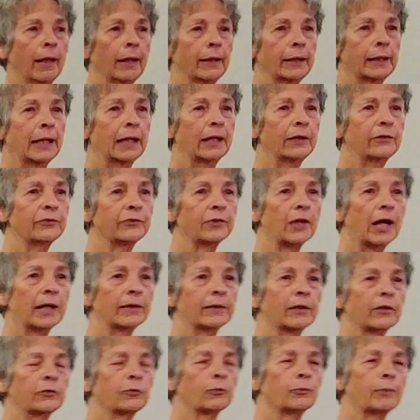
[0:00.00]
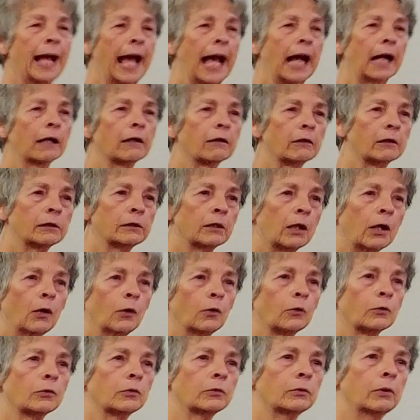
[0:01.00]
And I saw this rack of
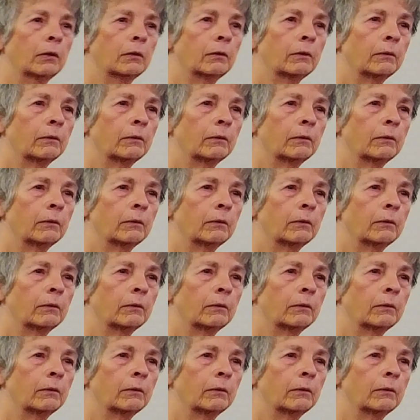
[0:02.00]
clothes.